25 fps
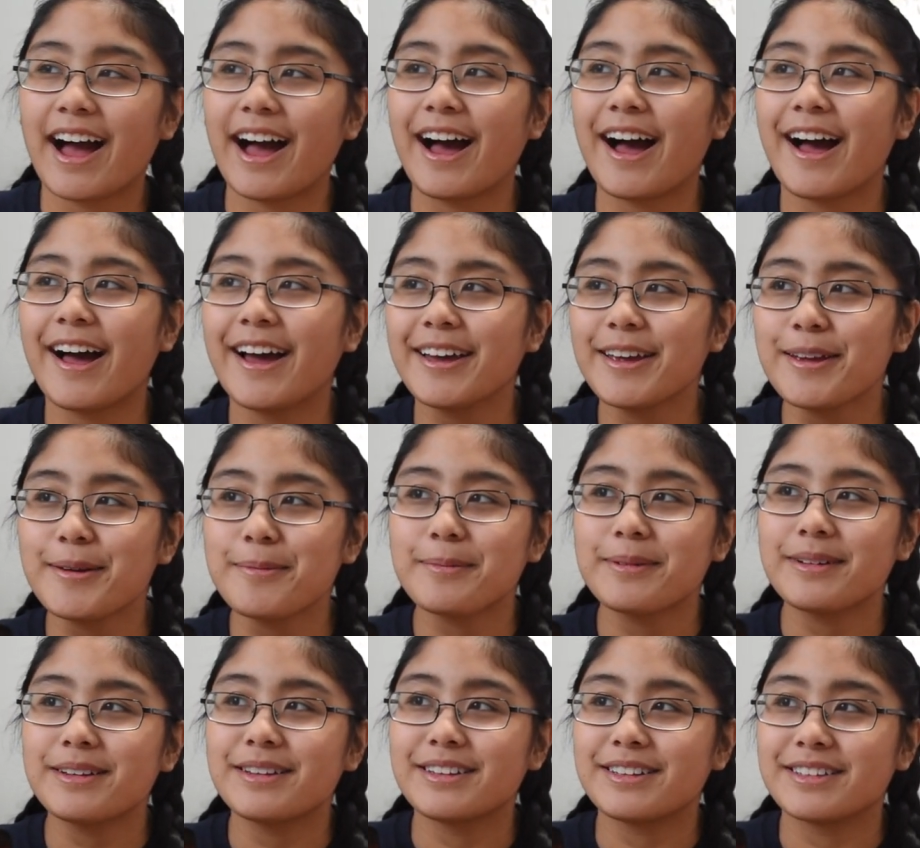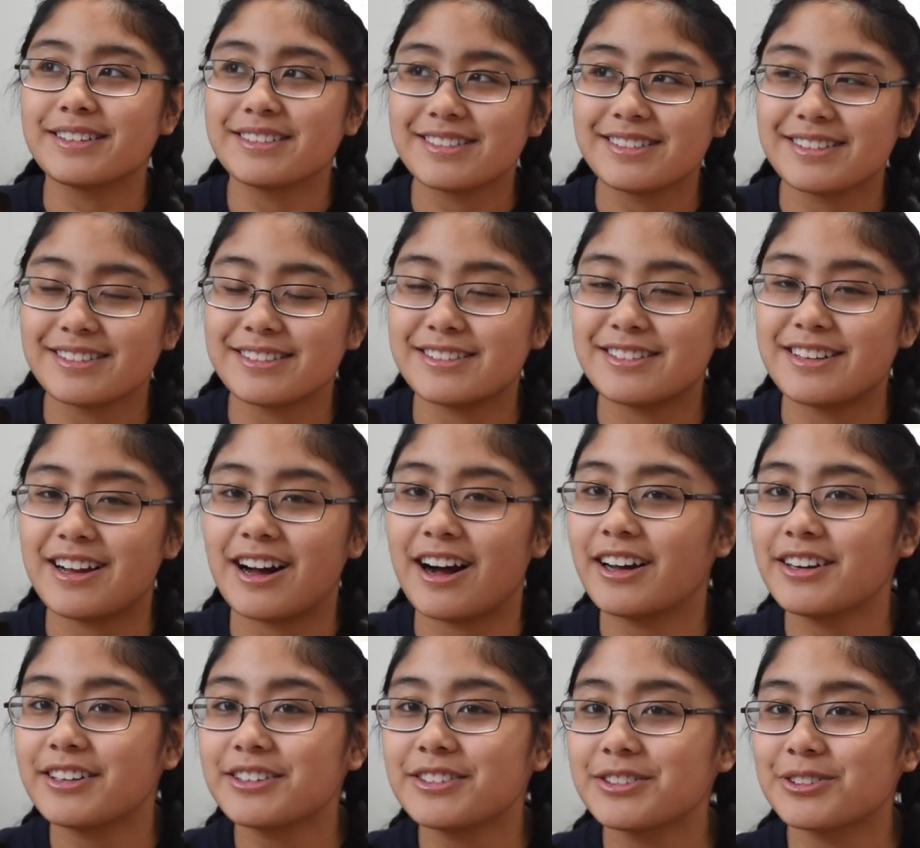I'm
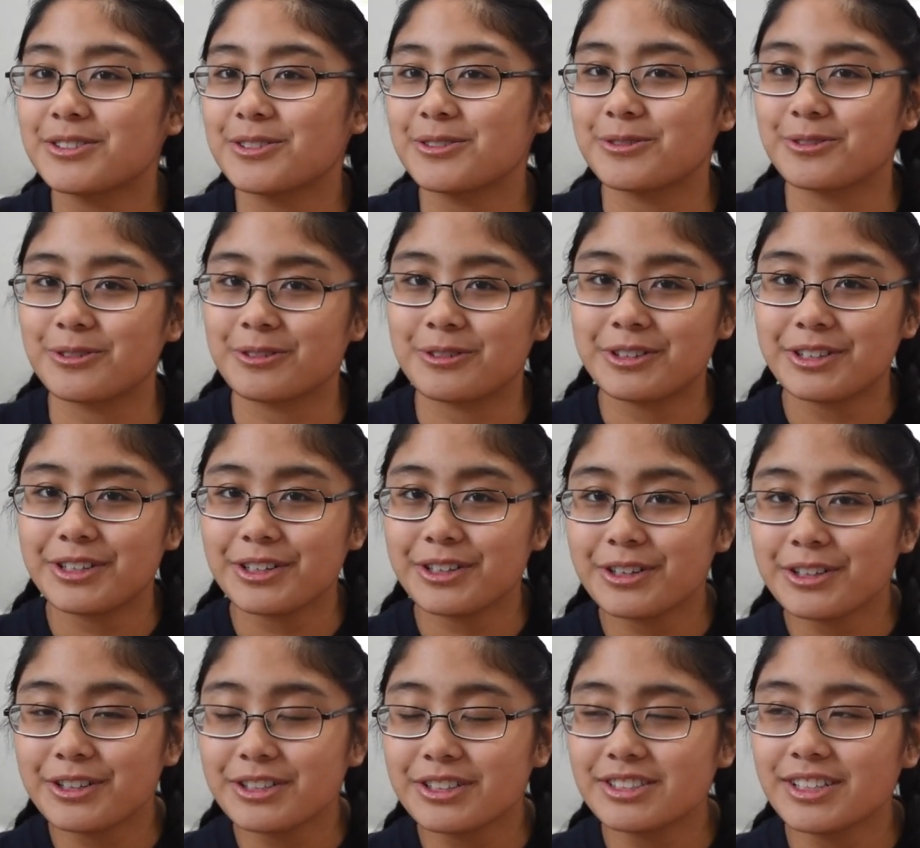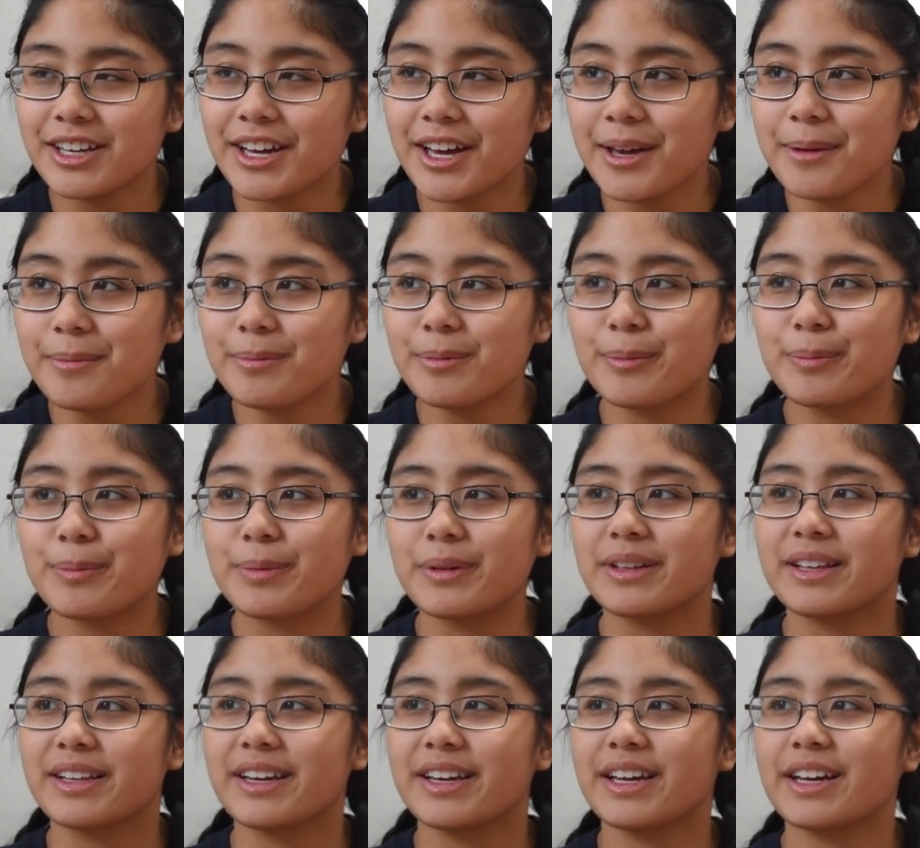not a sorority girl type,
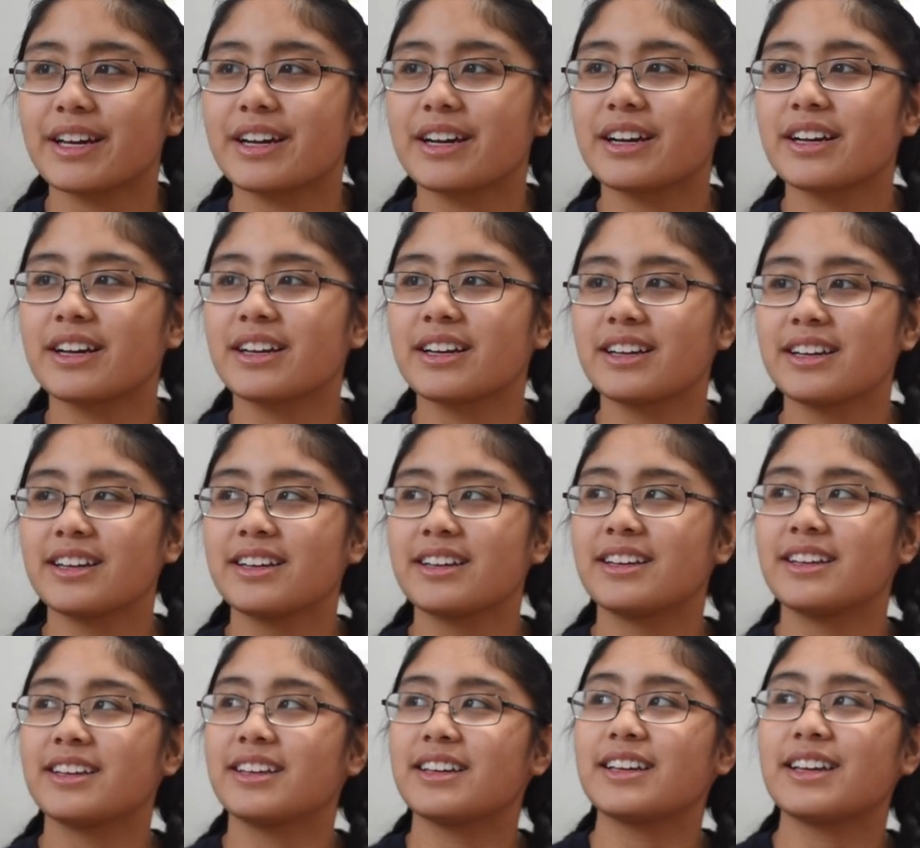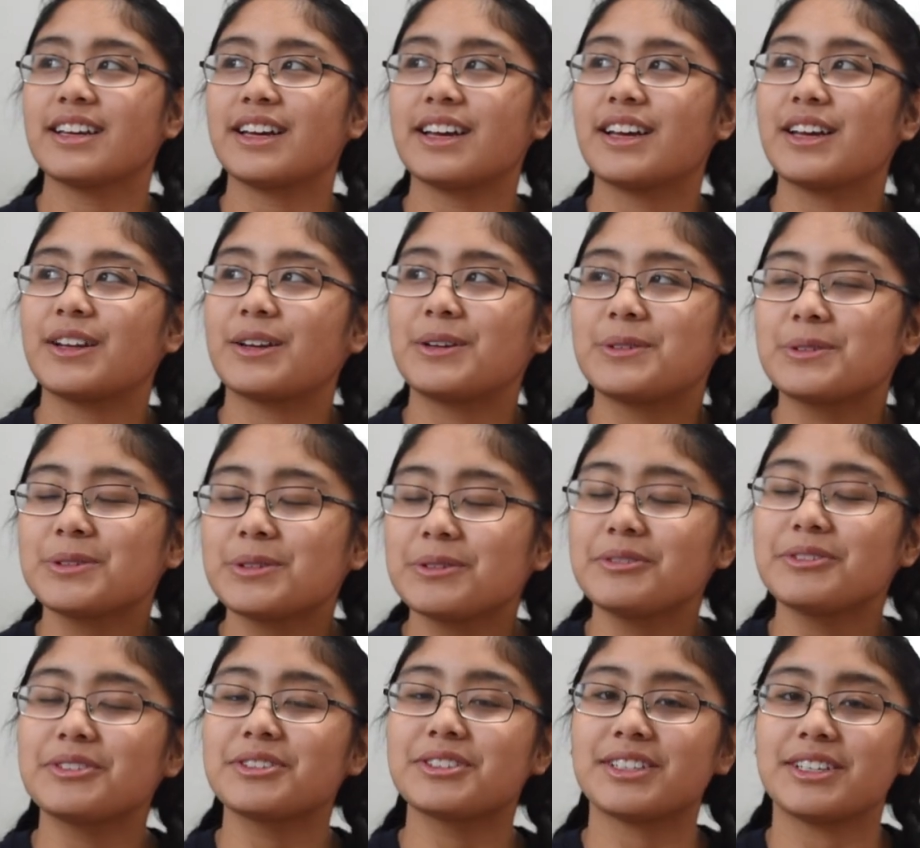but like, it also
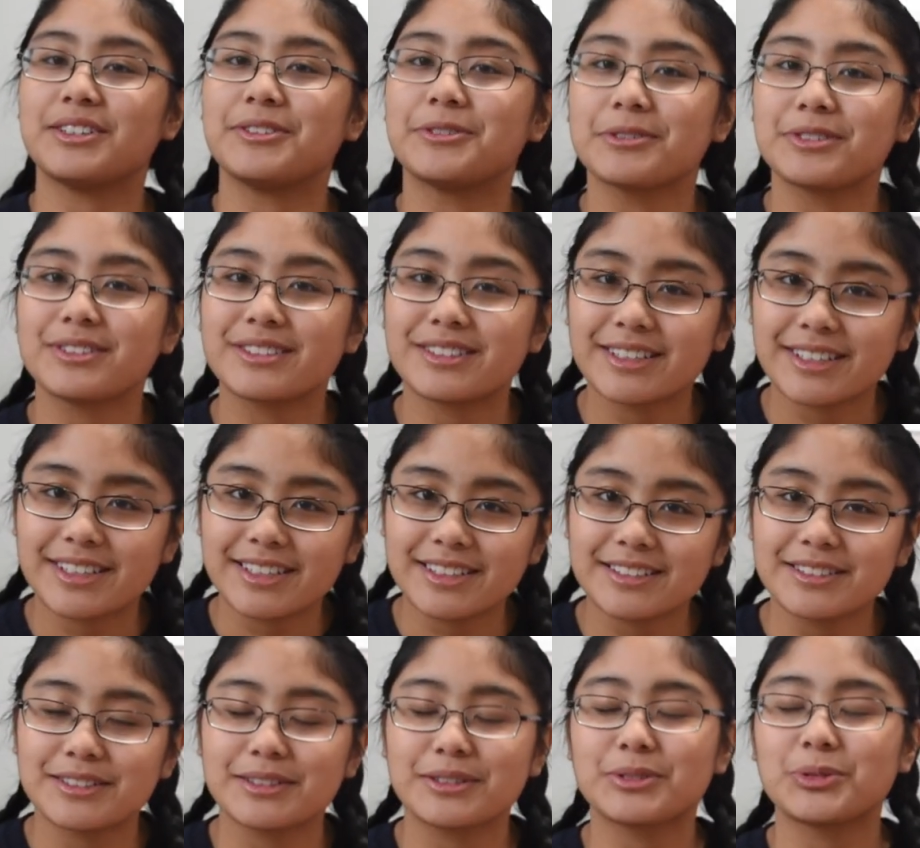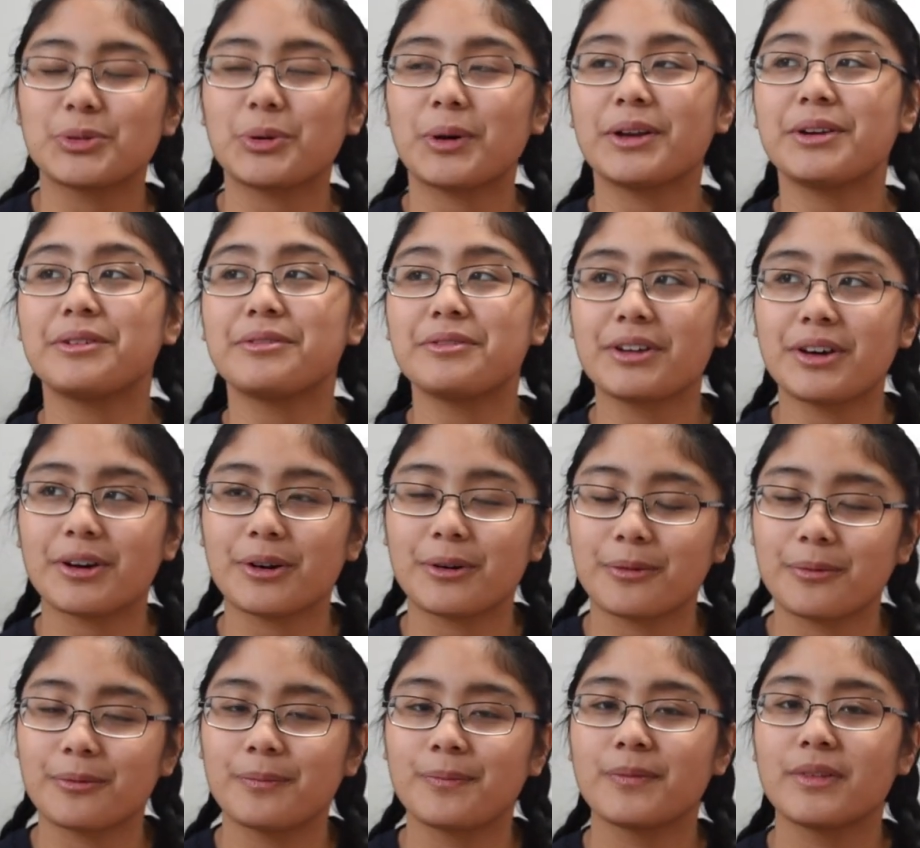looks interesting, so I don't
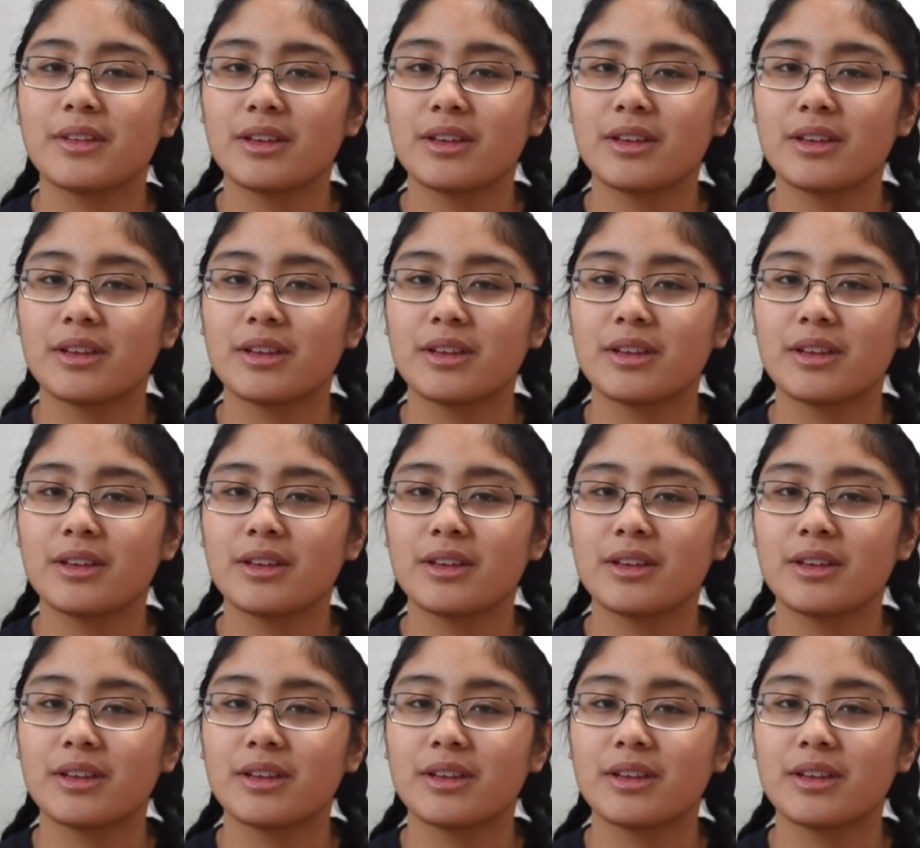know.